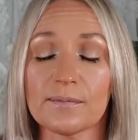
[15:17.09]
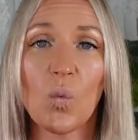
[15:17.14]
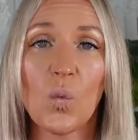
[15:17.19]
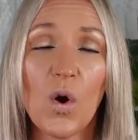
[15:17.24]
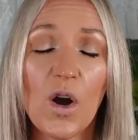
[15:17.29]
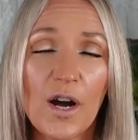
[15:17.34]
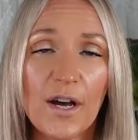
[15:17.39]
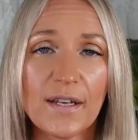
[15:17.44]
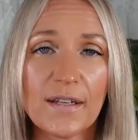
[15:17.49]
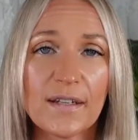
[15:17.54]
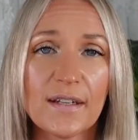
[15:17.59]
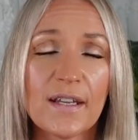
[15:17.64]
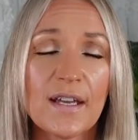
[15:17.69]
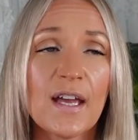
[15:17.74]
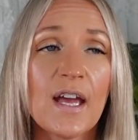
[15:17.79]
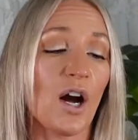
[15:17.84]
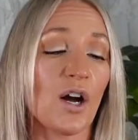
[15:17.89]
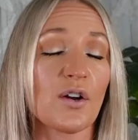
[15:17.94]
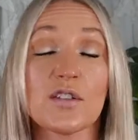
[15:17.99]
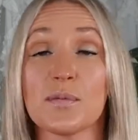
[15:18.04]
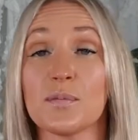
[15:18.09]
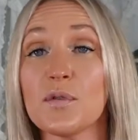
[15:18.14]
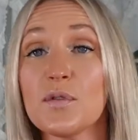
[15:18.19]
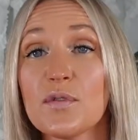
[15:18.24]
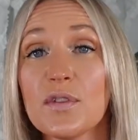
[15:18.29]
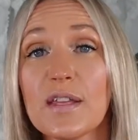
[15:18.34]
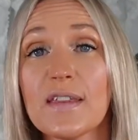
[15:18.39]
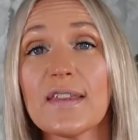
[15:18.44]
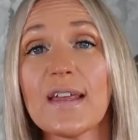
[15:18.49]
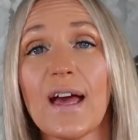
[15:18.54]
One, a
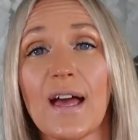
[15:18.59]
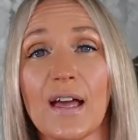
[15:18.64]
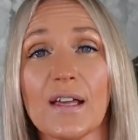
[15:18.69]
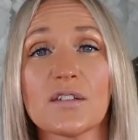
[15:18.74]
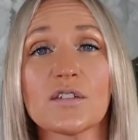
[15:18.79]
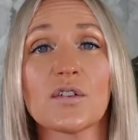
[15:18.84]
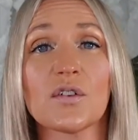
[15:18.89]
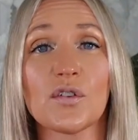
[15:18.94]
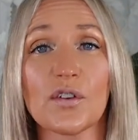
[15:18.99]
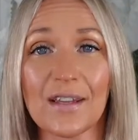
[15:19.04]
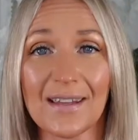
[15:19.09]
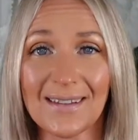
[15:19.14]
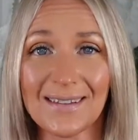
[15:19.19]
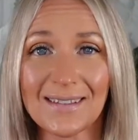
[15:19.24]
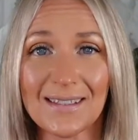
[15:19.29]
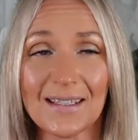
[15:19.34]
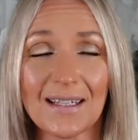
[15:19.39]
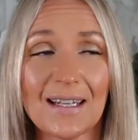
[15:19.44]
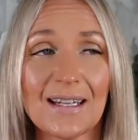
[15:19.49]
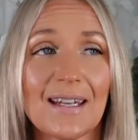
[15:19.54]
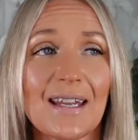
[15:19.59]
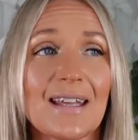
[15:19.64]
smoothie that has greens in it